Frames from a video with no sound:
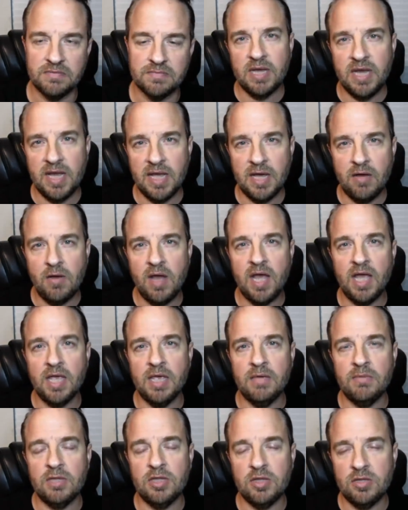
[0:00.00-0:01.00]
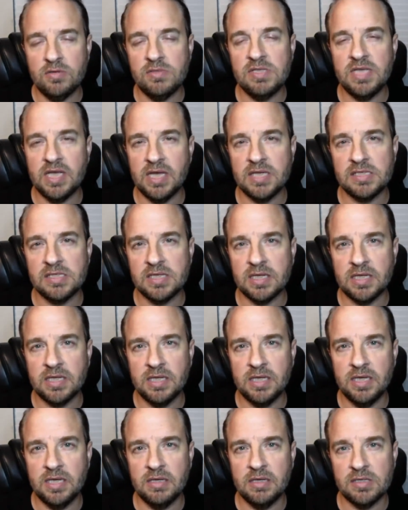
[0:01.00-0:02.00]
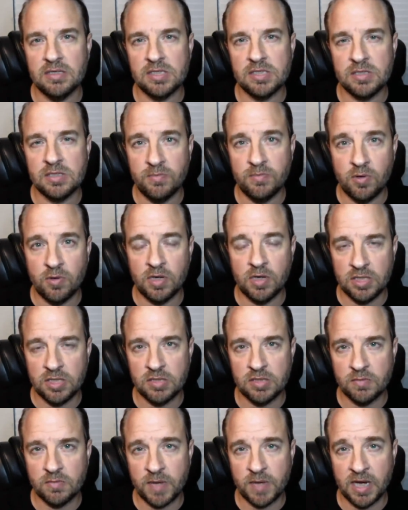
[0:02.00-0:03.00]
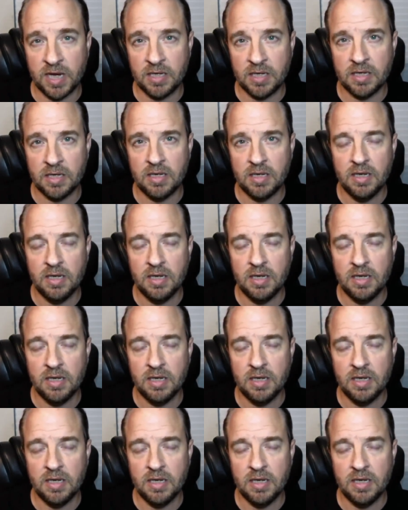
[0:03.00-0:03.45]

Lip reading: Now I am enthusiastically supporting Joe Biden.